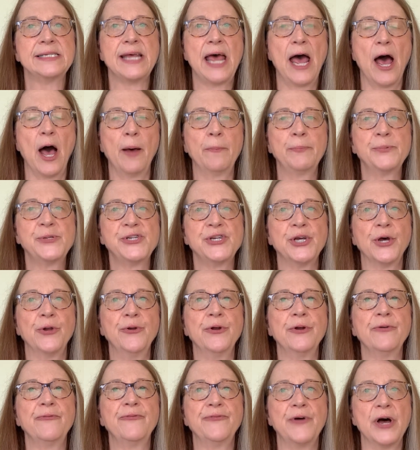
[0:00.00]
to help
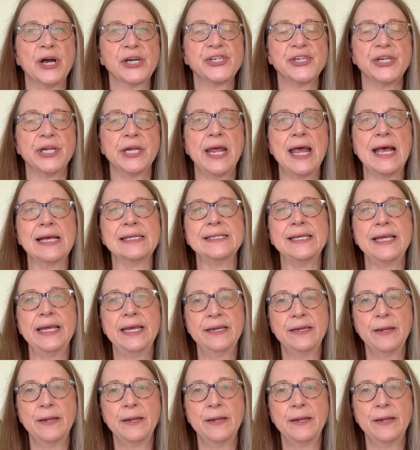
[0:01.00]
children function as